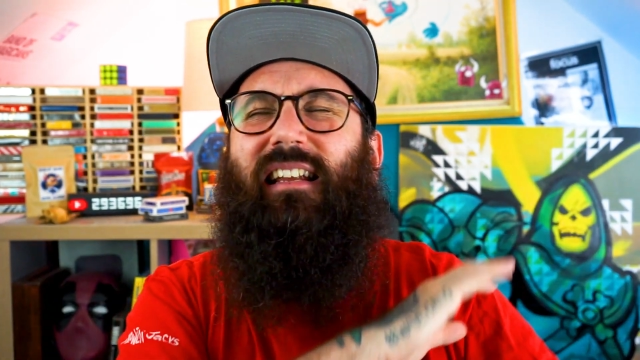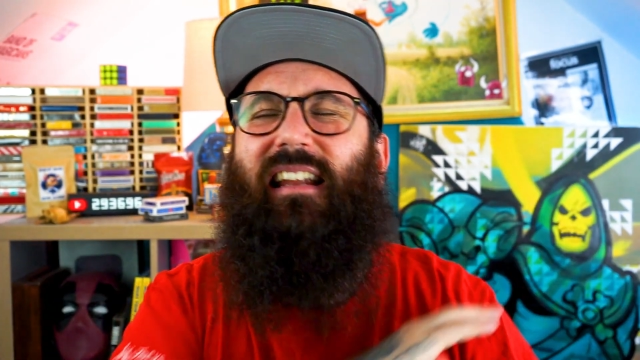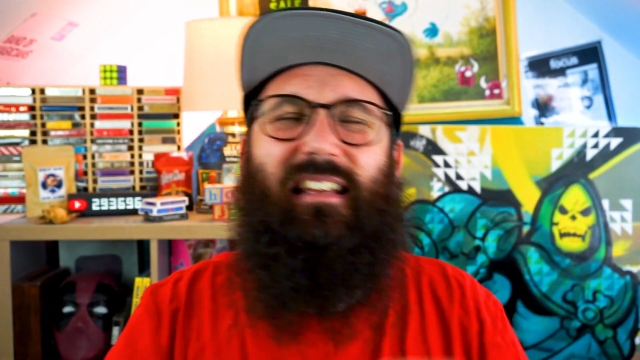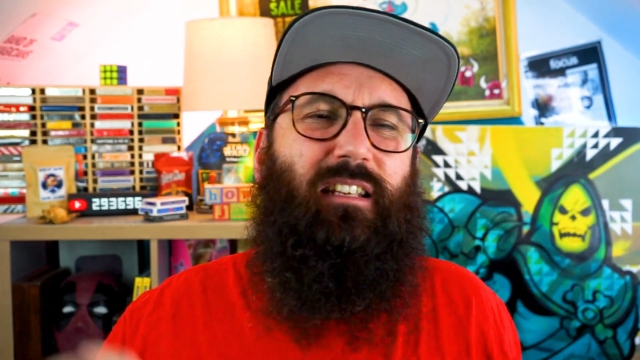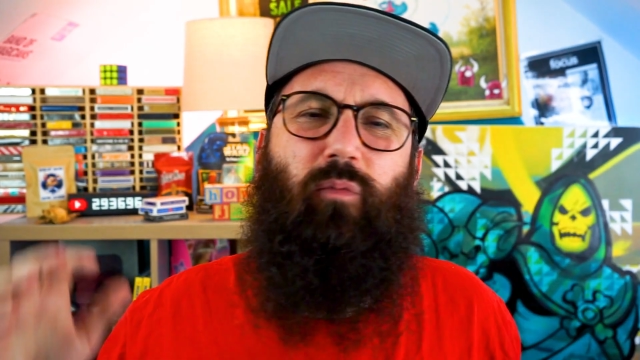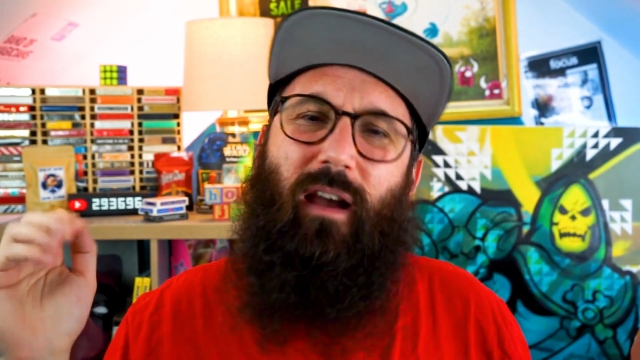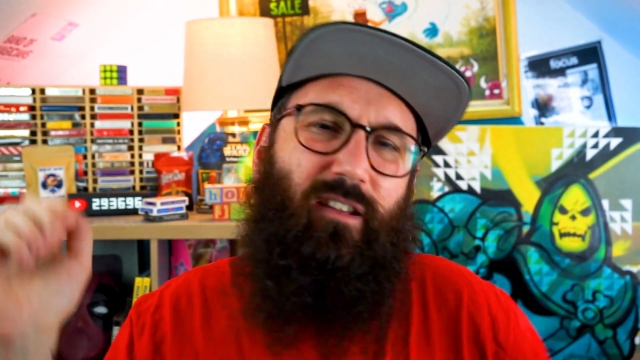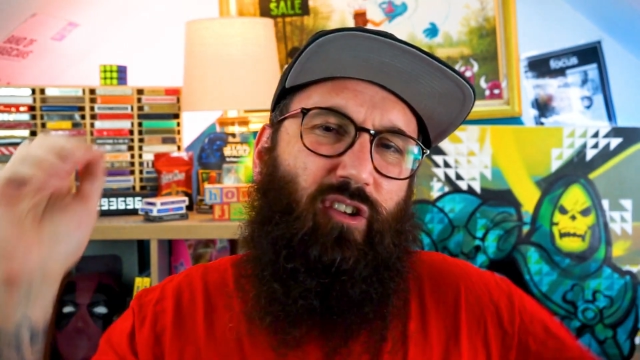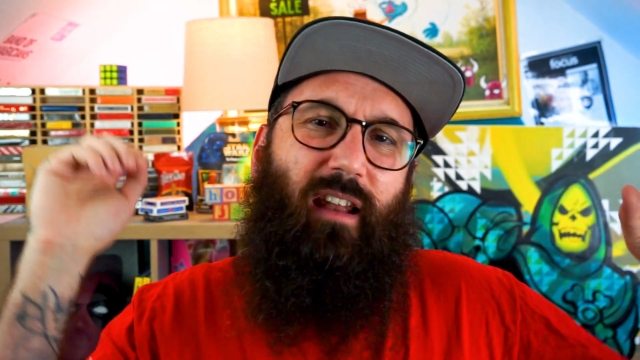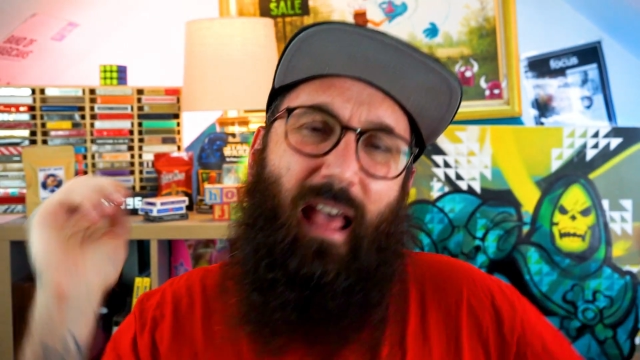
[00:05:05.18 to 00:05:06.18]
and easiest way
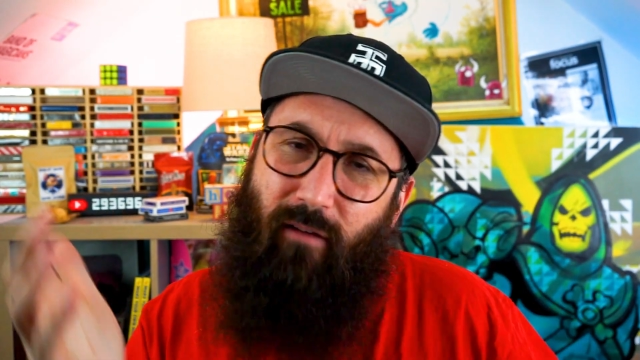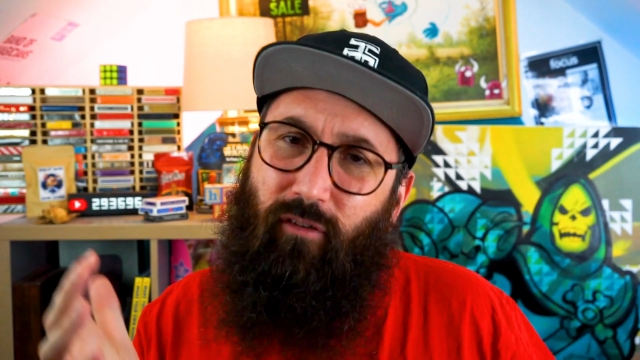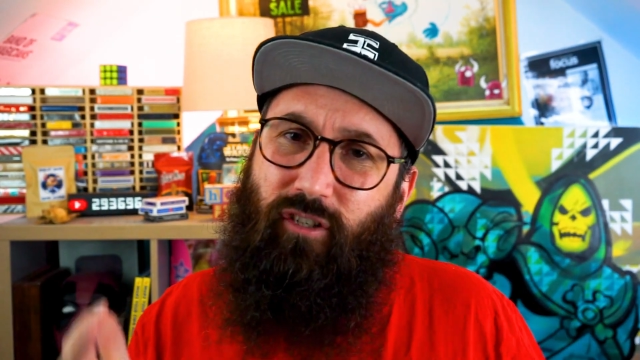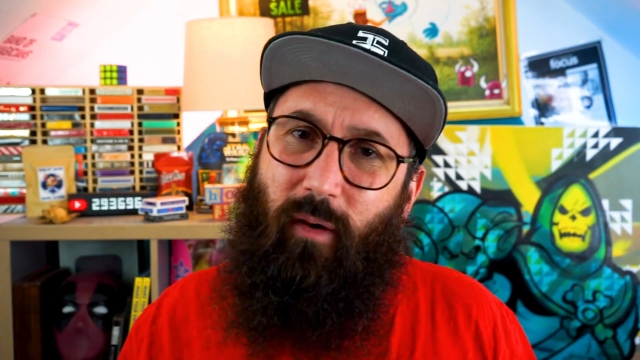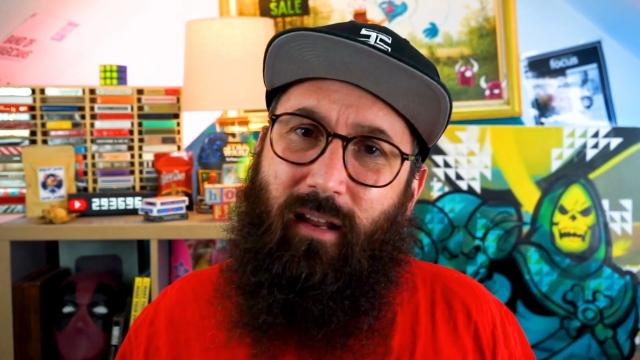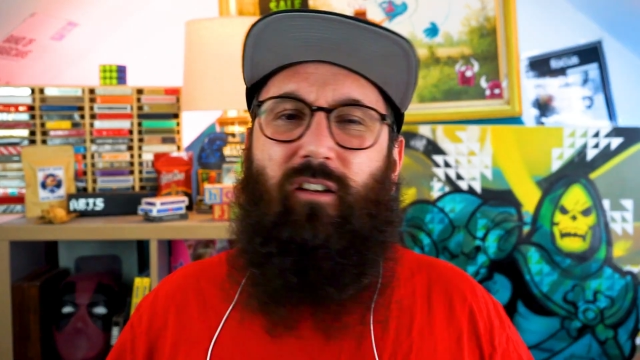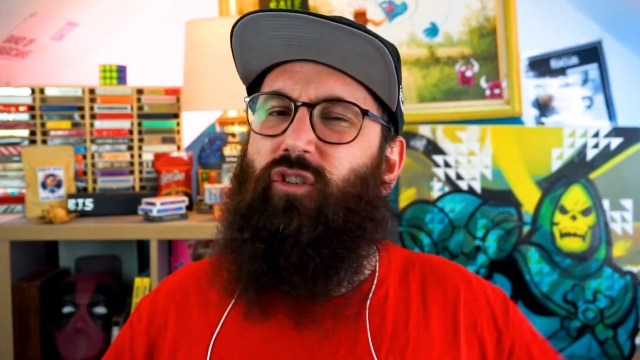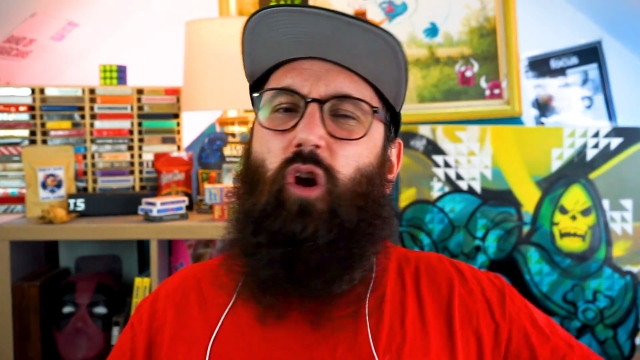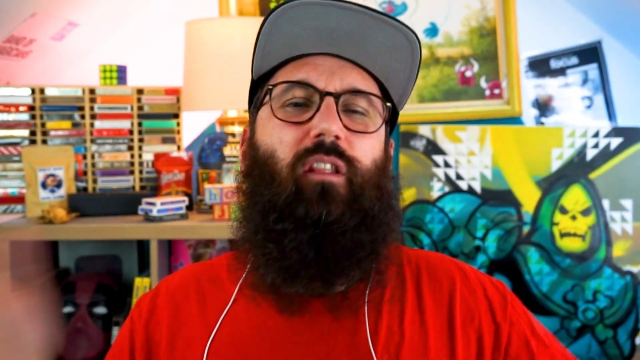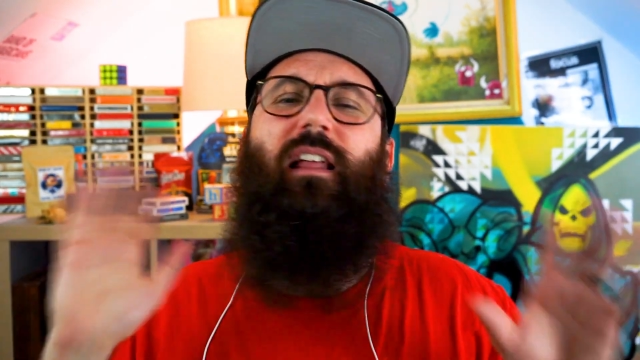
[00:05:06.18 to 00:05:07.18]
you could ever do it.
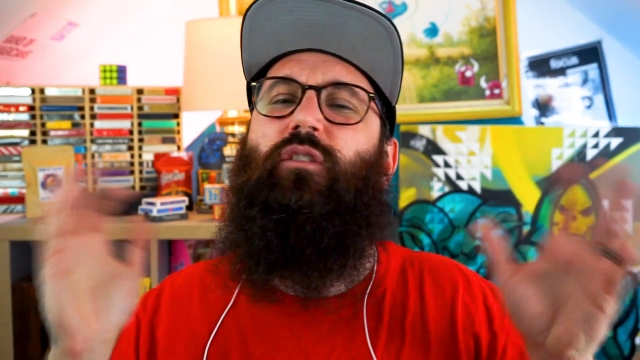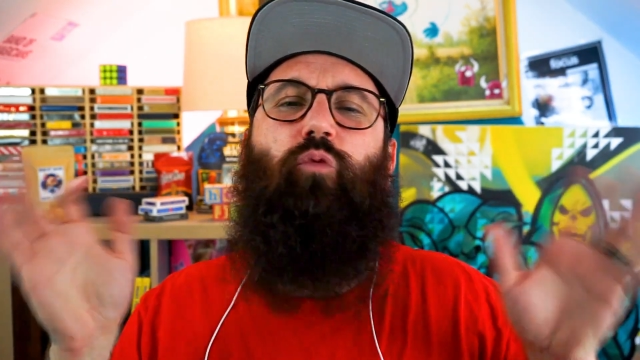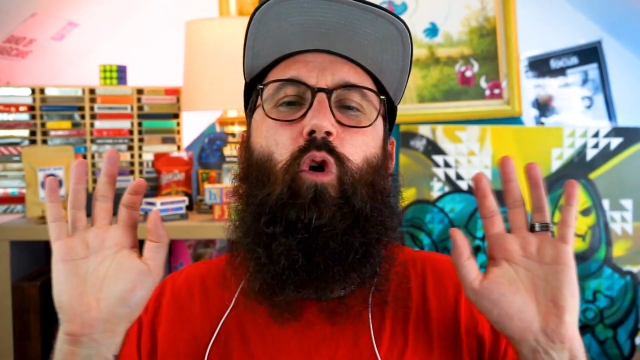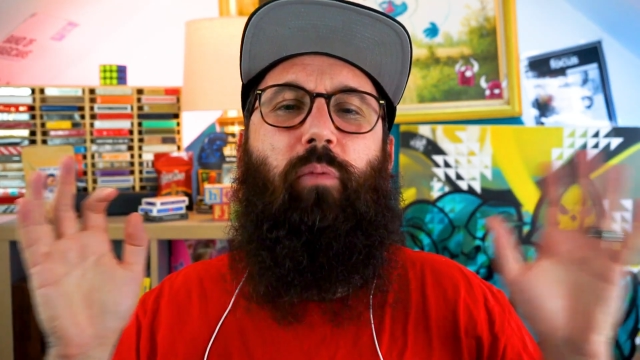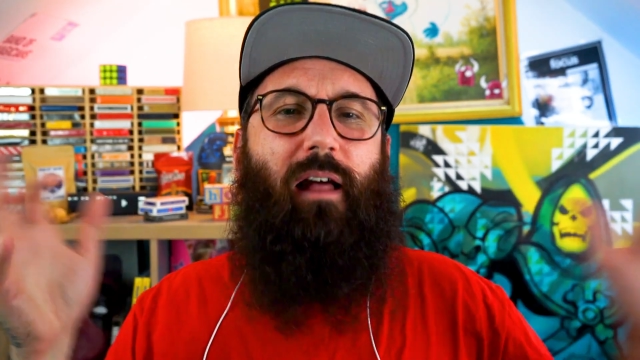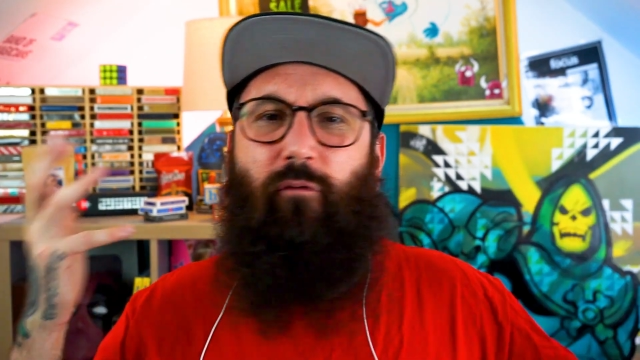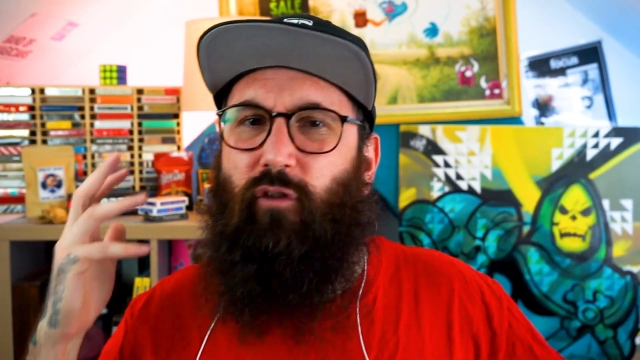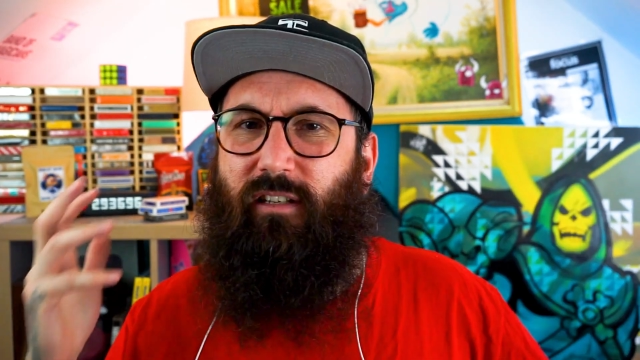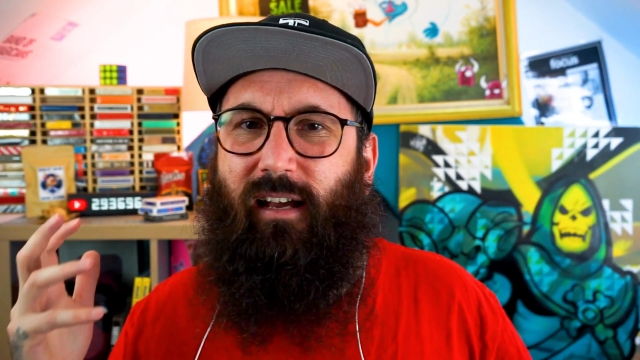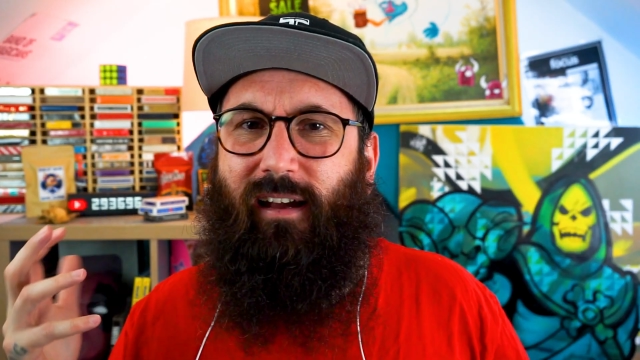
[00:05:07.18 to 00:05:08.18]
So let's role play for
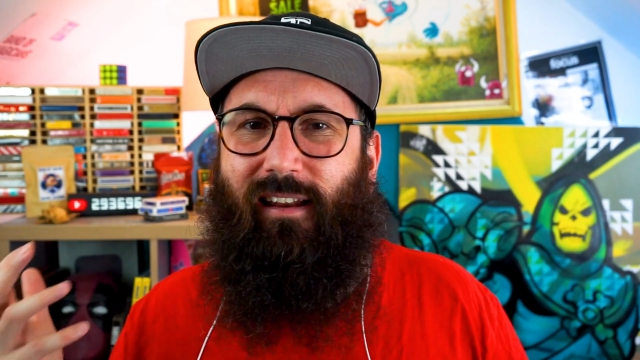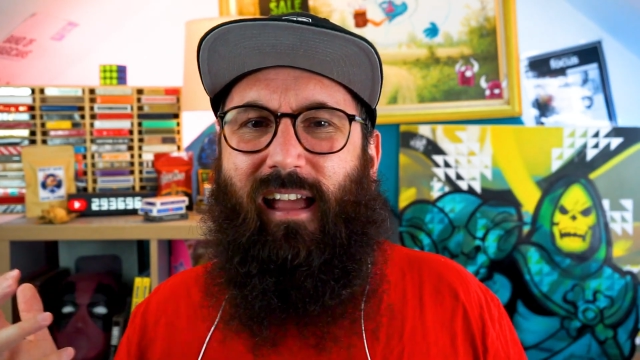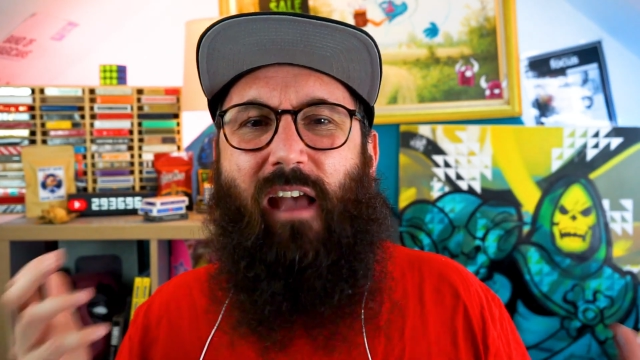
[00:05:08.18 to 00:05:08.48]
a second.